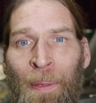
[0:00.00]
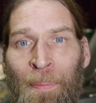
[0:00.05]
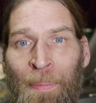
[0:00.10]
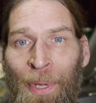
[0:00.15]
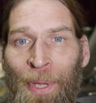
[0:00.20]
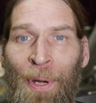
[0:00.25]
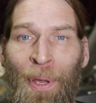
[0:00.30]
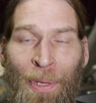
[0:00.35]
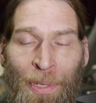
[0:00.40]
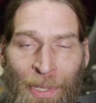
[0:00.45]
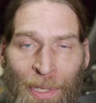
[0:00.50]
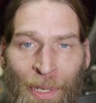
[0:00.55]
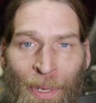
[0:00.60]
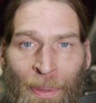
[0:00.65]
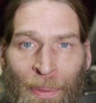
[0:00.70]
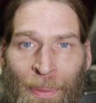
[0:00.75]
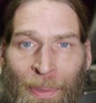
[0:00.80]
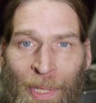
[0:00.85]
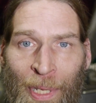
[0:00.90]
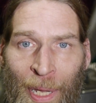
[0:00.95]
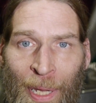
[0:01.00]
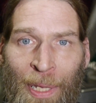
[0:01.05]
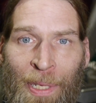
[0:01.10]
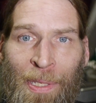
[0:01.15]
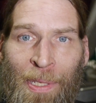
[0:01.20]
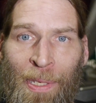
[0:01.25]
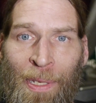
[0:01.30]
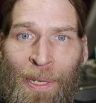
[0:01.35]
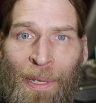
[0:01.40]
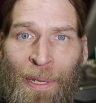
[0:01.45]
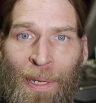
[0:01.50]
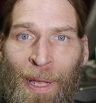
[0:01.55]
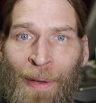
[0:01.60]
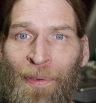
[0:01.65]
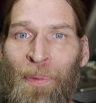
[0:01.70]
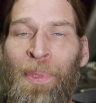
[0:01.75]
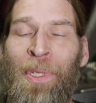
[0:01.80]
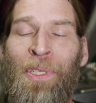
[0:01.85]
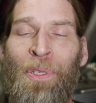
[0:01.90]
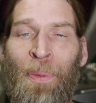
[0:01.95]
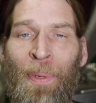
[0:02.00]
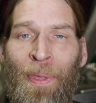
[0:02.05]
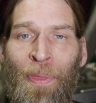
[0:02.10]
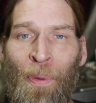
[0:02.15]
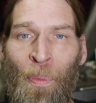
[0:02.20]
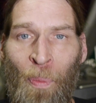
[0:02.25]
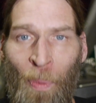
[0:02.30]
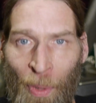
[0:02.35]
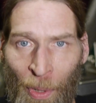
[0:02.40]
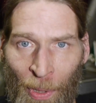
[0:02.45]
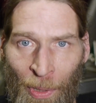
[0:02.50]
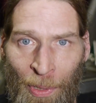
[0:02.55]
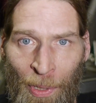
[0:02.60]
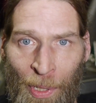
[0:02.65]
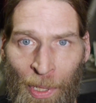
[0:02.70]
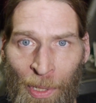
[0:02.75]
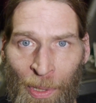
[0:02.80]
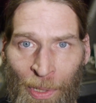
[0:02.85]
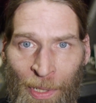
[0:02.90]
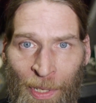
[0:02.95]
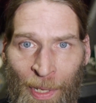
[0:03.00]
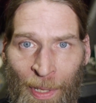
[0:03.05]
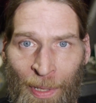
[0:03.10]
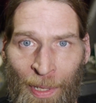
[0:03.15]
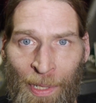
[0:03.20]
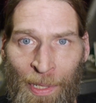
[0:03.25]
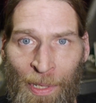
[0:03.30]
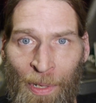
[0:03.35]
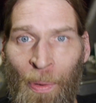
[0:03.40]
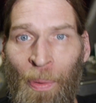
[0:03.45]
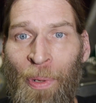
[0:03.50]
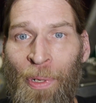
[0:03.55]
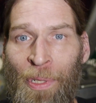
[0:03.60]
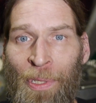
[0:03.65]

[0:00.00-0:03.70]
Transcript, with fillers: But also, yes, governments around the world are using this in order